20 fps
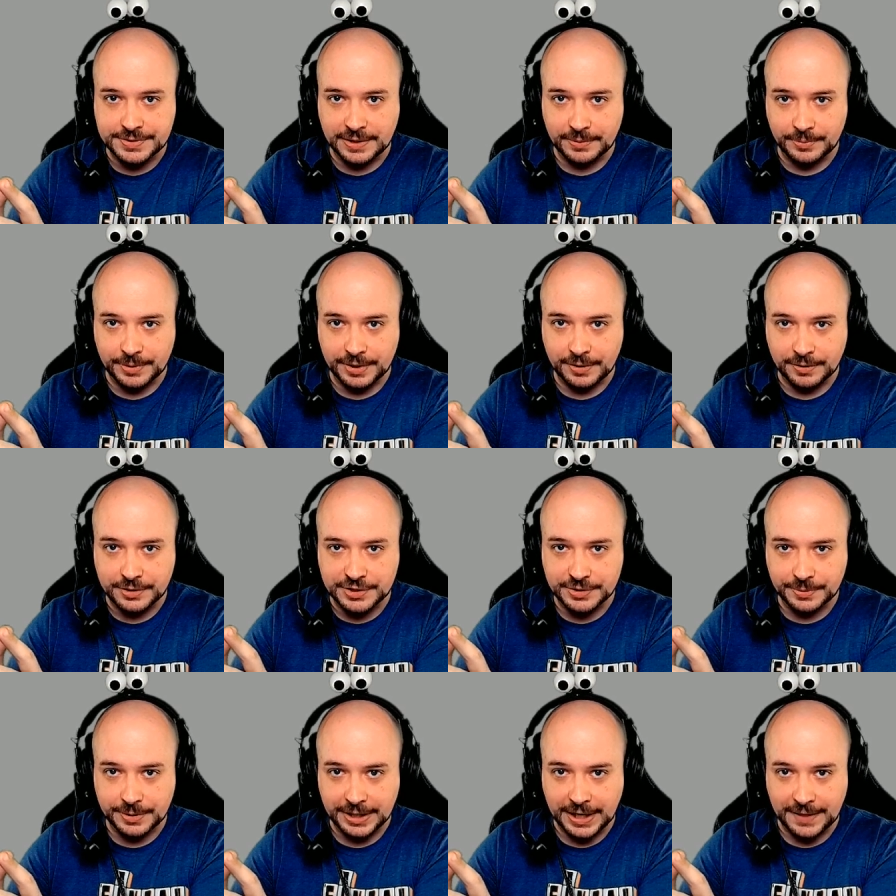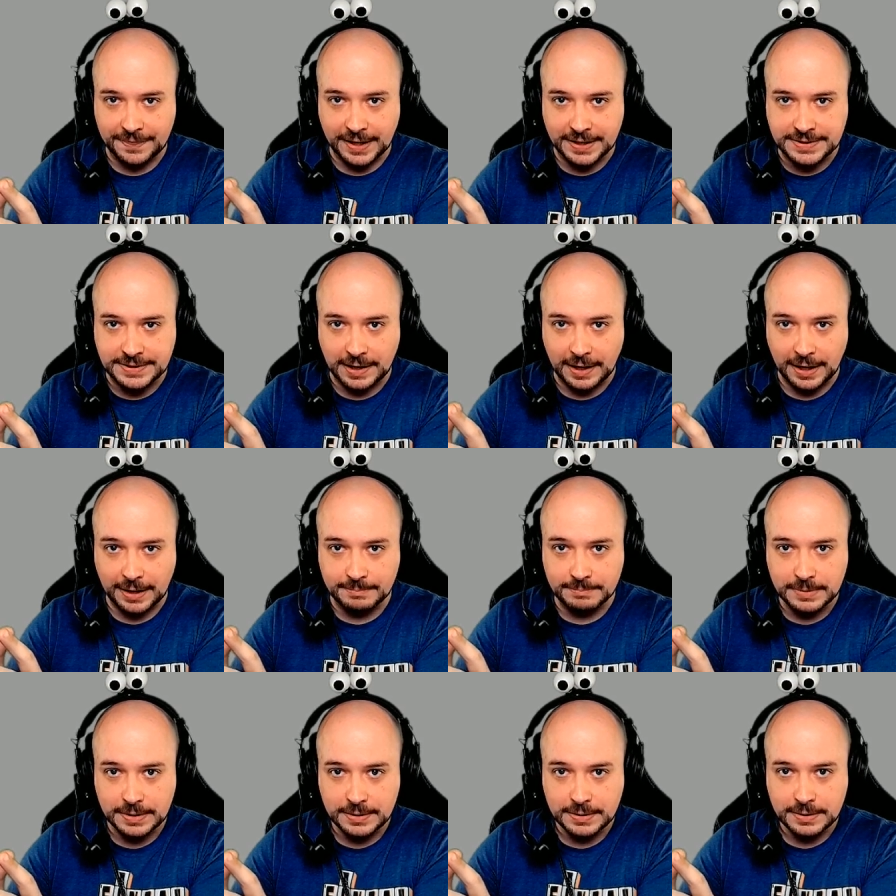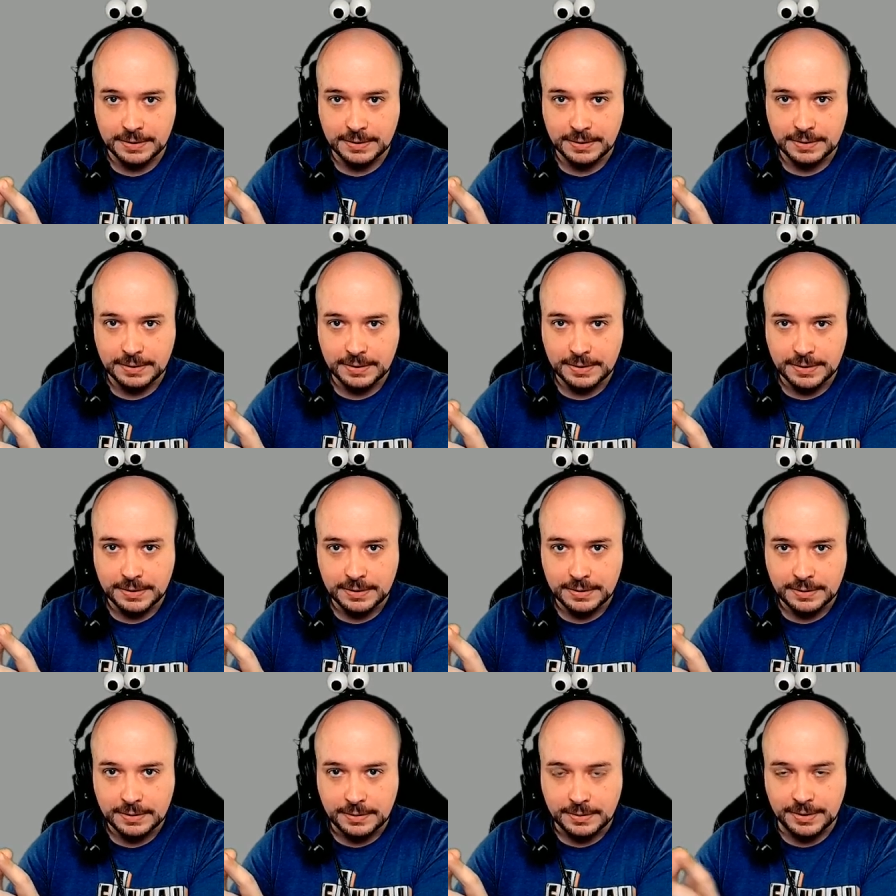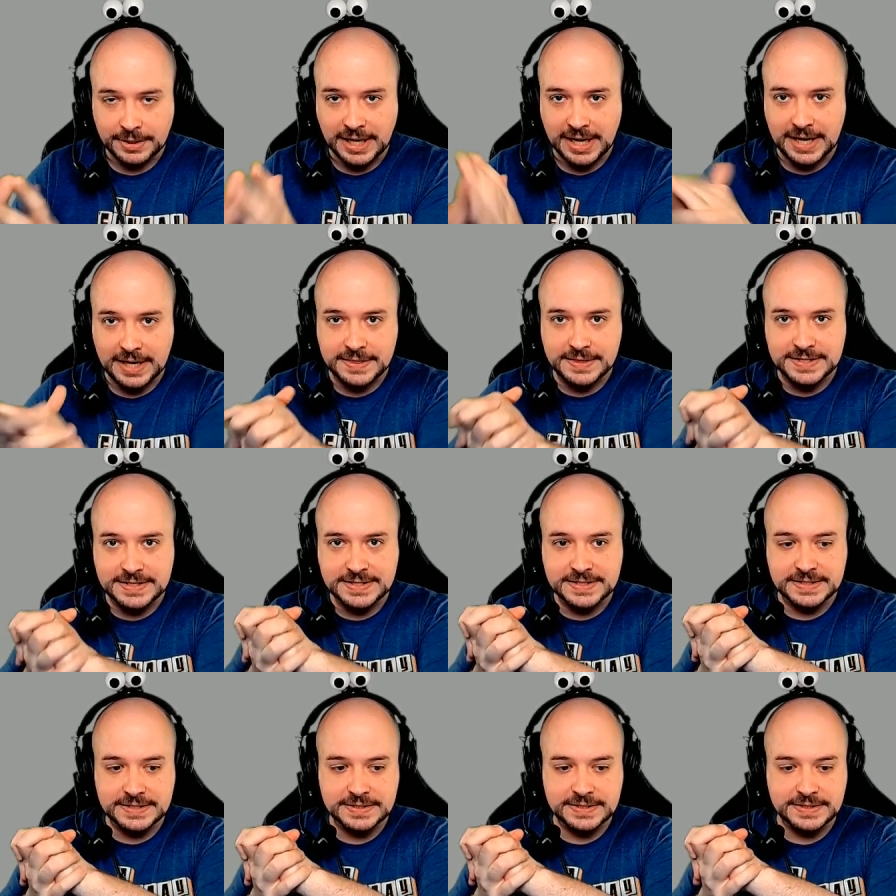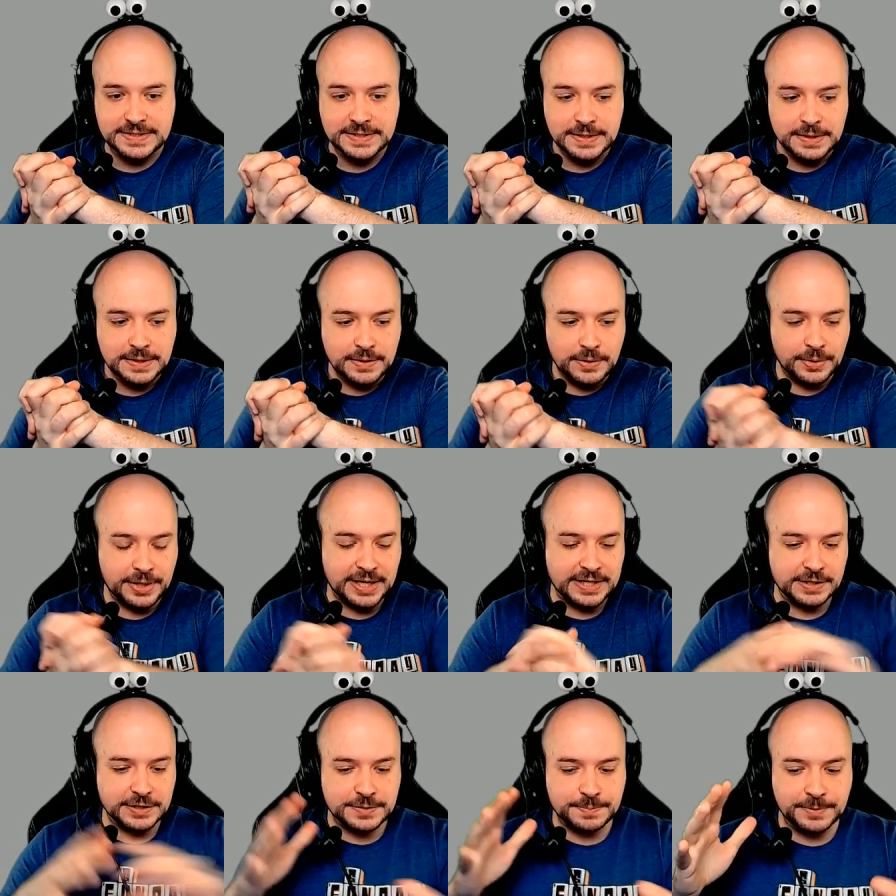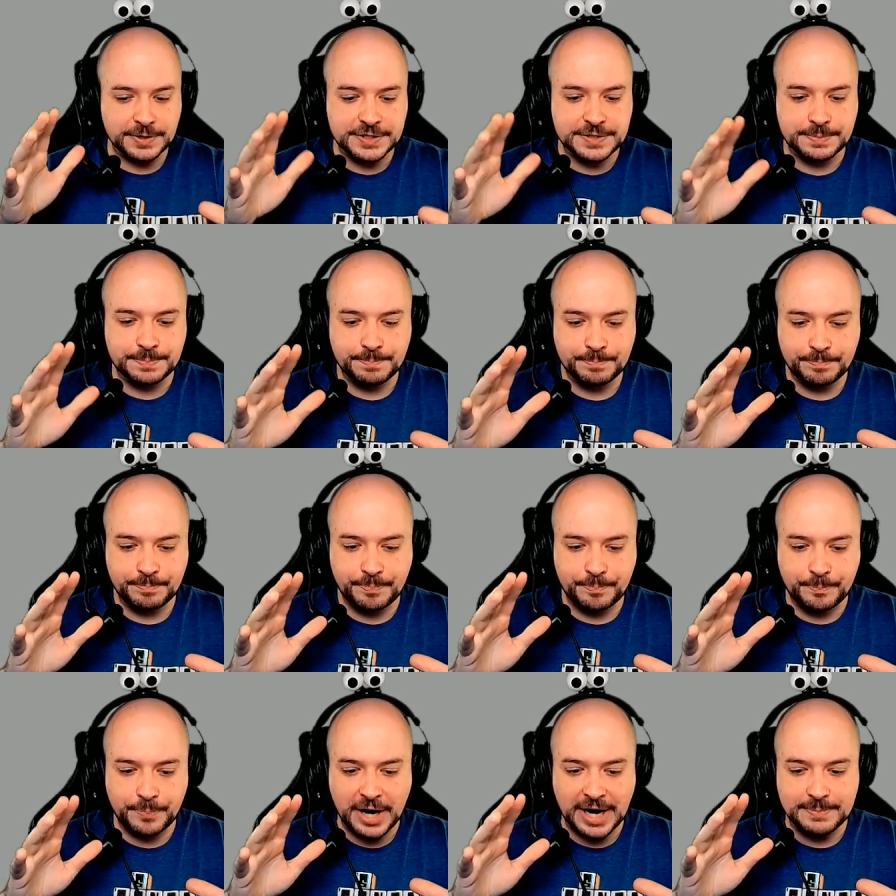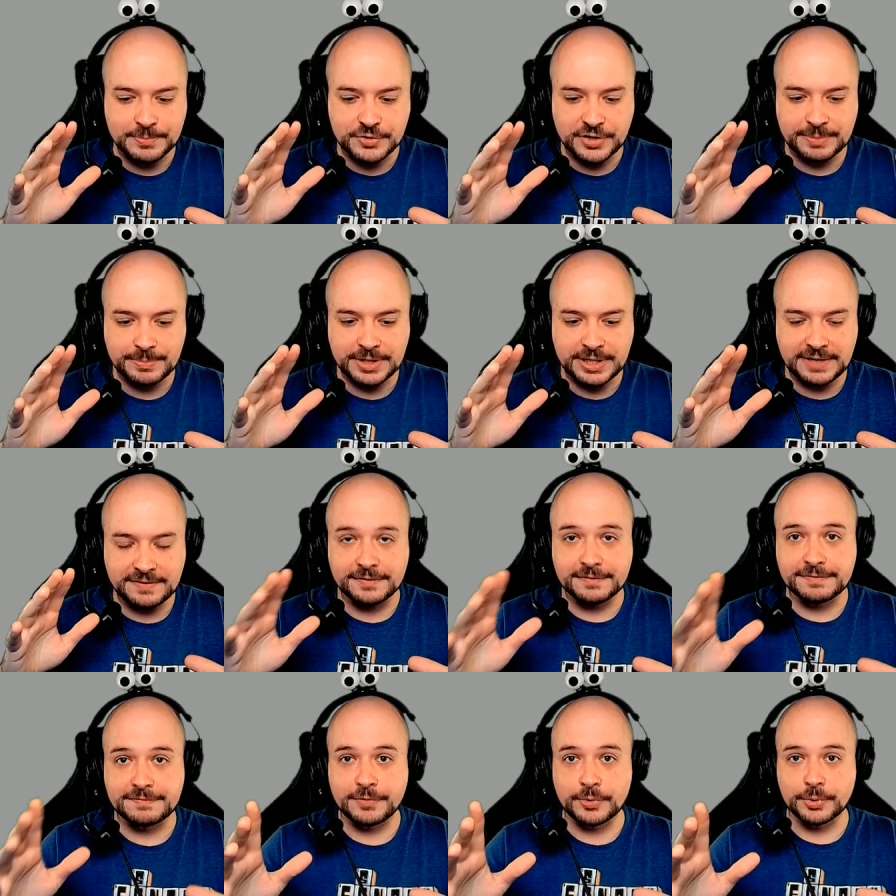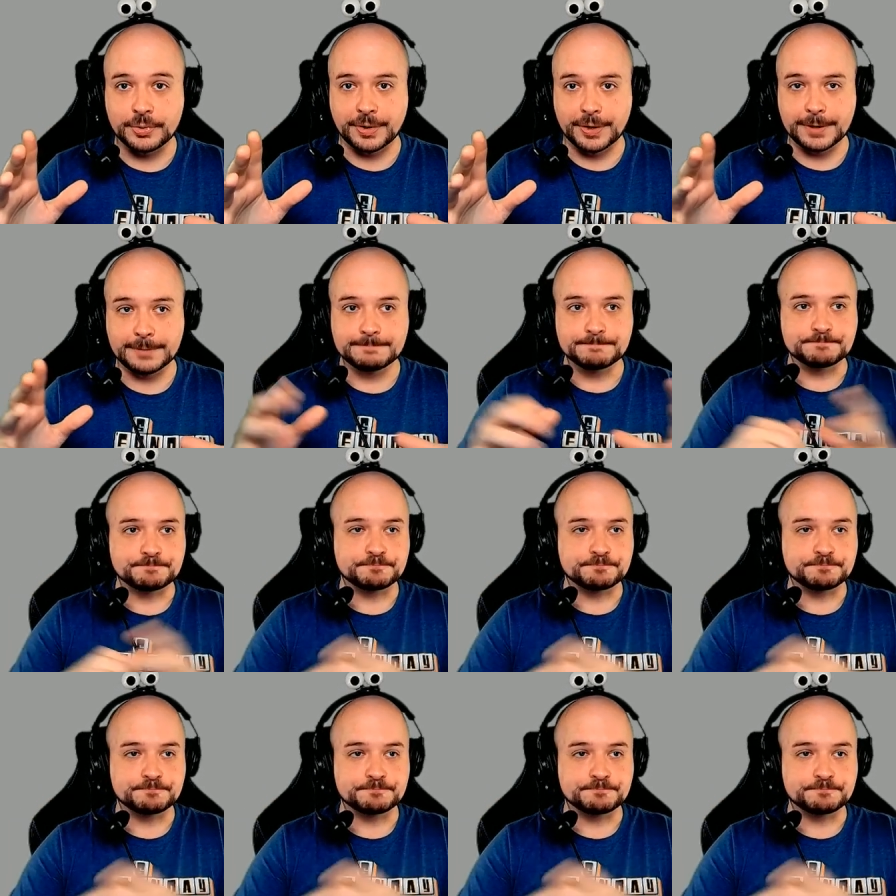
that we are doing at that time. Okay, and this is, okay, let's pipe dream it even further.